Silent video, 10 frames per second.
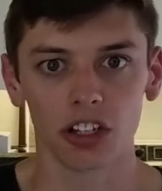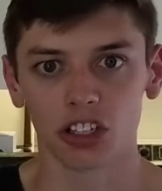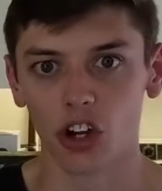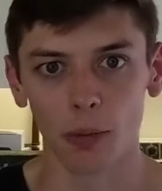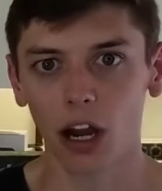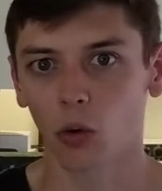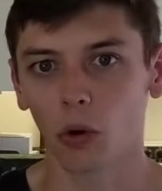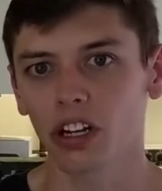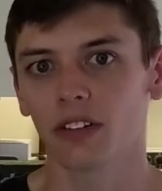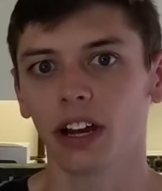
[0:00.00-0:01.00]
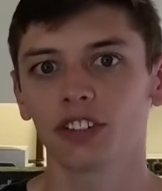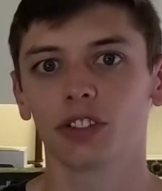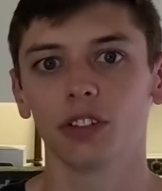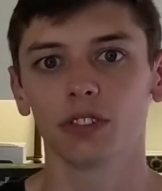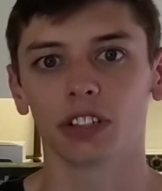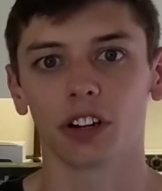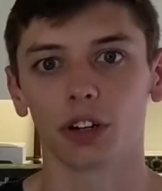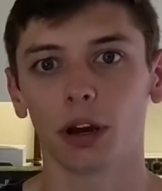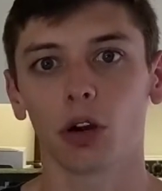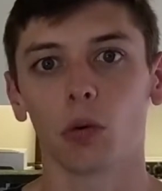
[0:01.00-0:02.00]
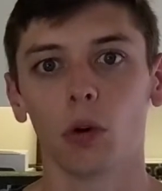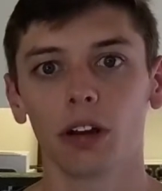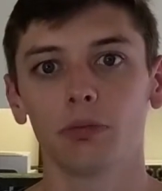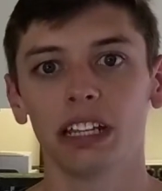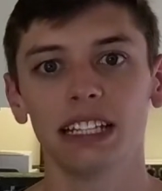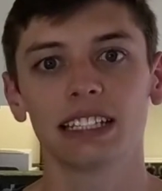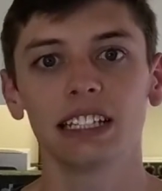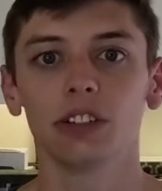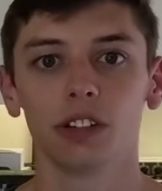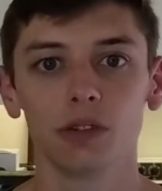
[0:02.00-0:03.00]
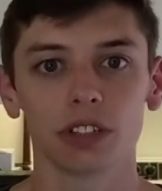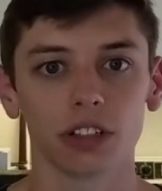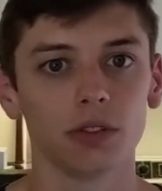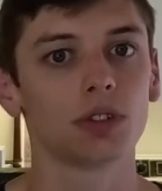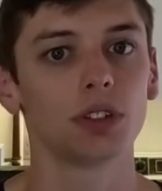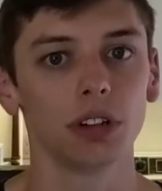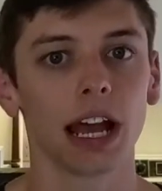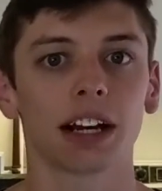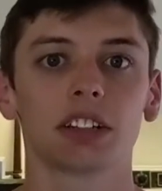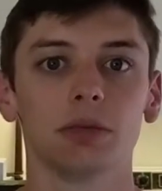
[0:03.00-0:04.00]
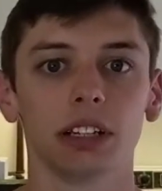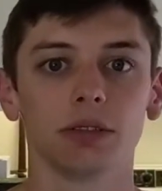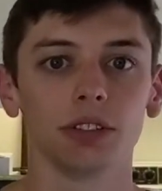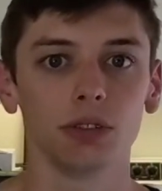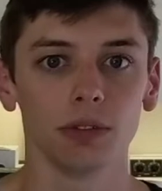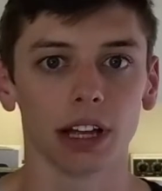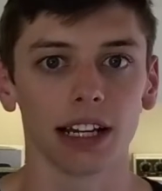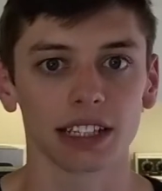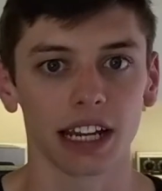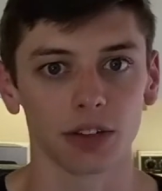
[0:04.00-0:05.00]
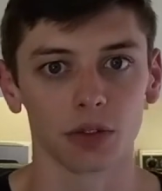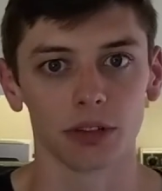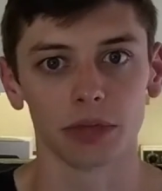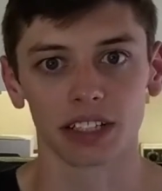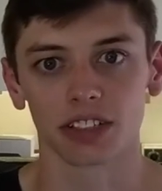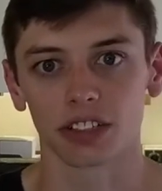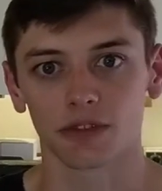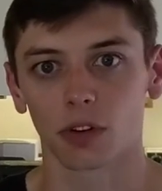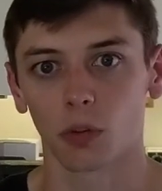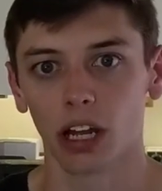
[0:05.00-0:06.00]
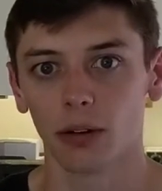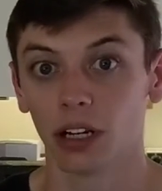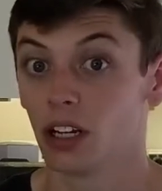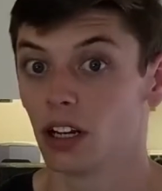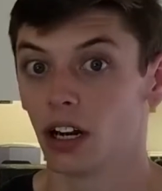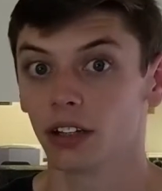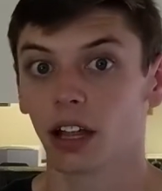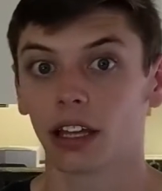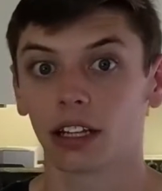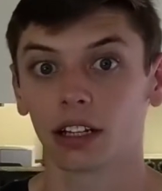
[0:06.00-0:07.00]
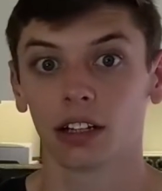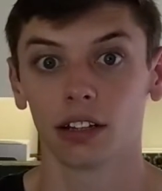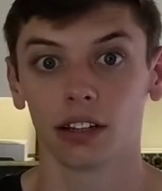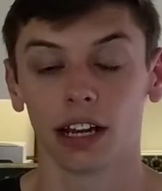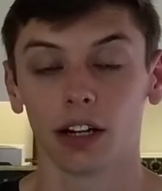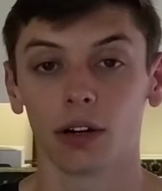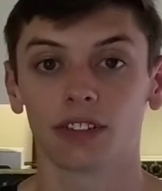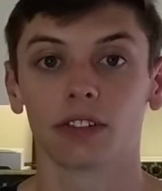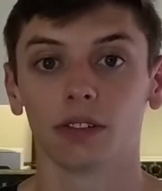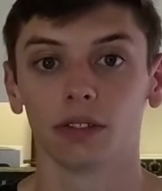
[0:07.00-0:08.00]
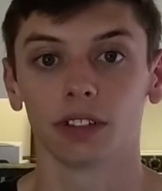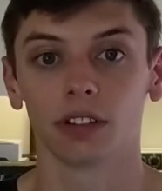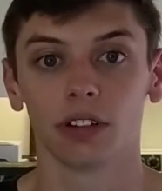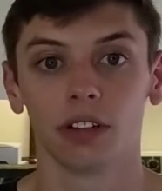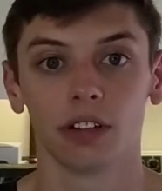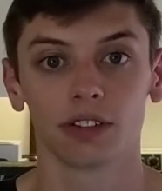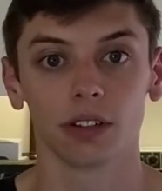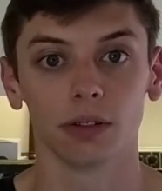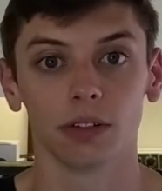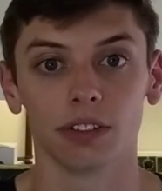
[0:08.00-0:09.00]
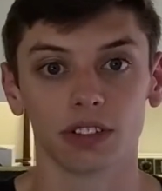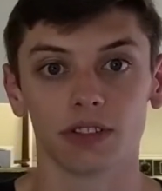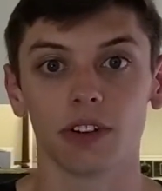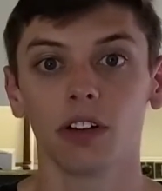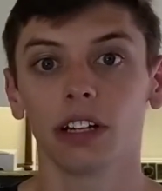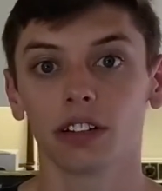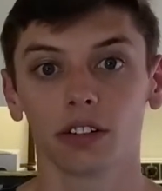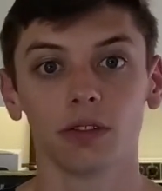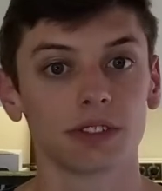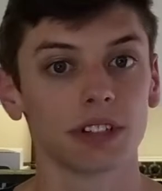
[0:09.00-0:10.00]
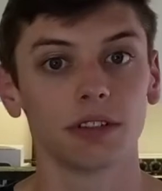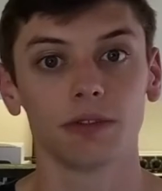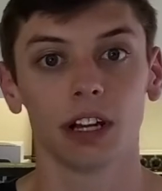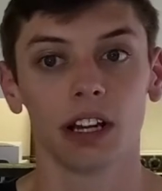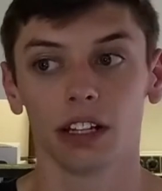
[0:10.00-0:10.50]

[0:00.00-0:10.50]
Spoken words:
no matter what device you're using on, no matter what PC you're using, you should actually be able to utilize Android Messages for Web, unlike the iOS solution. So this is very inclusive.